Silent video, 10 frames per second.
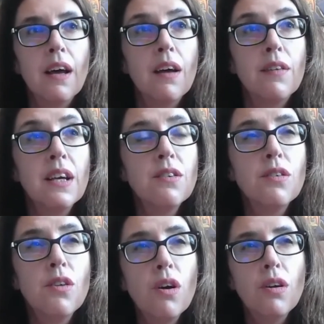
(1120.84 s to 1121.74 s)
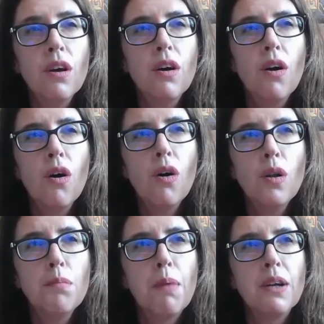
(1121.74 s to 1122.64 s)
there's not a
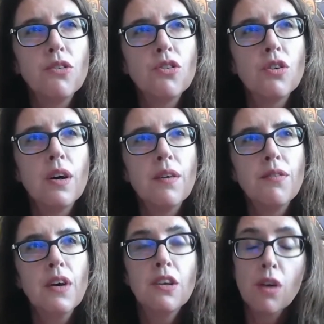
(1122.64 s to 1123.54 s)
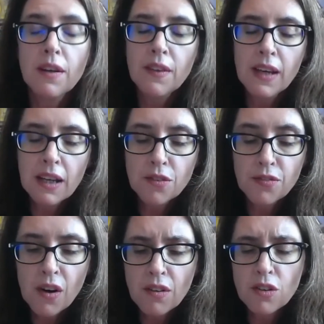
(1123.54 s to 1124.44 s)
whole bunch of, so I think as
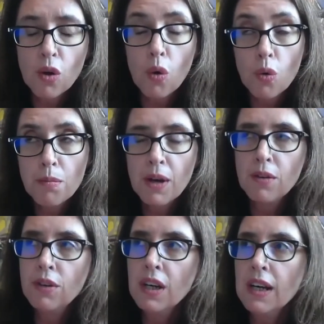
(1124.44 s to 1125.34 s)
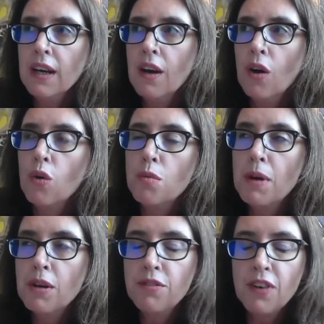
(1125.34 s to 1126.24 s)
far as hormone
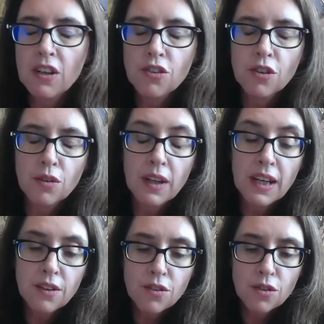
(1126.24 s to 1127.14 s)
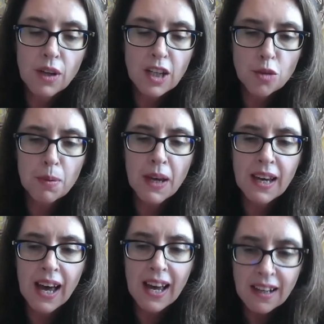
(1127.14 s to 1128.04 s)
function relates to
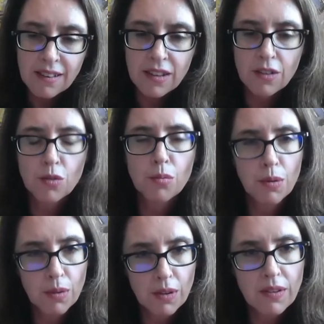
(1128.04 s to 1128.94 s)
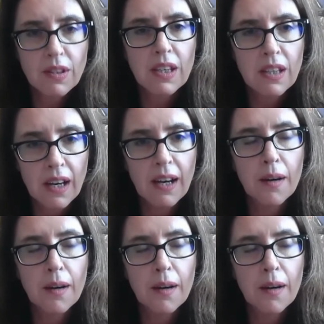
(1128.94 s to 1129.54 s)
HPA axis, we will see